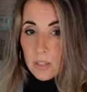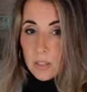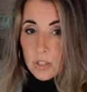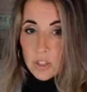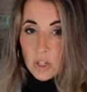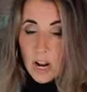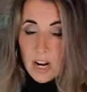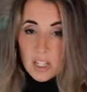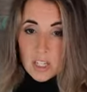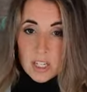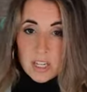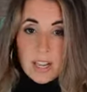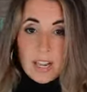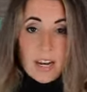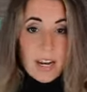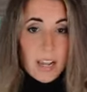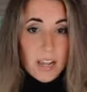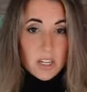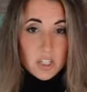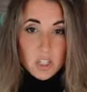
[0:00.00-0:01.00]
the stretch in
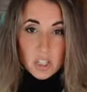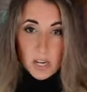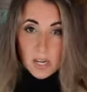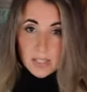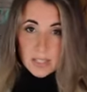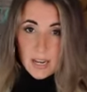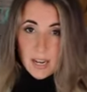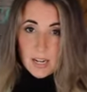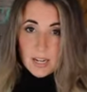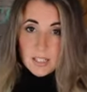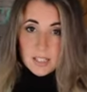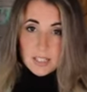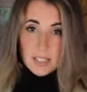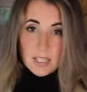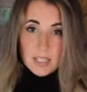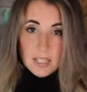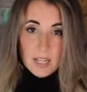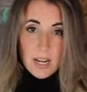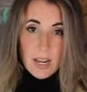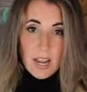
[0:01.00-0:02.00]
it. It just kind of
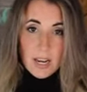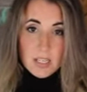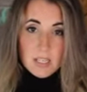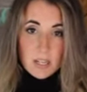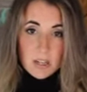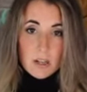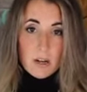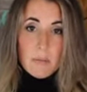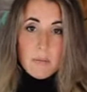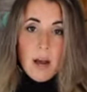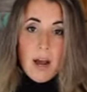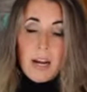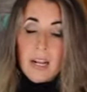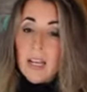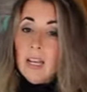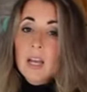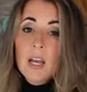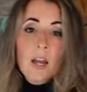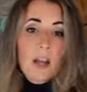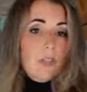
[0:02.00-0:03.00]
sits and hangs on your
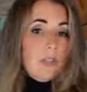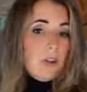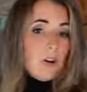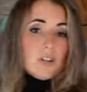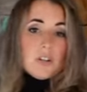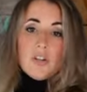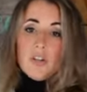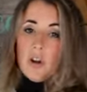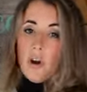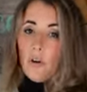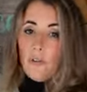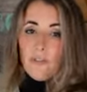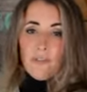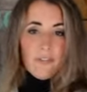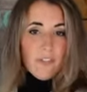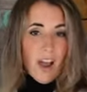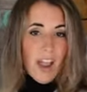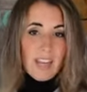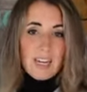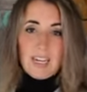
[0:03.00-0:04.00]
body. There's no
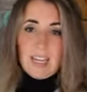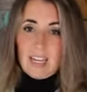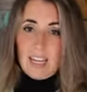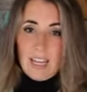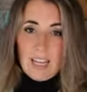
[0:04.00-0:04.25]
fighting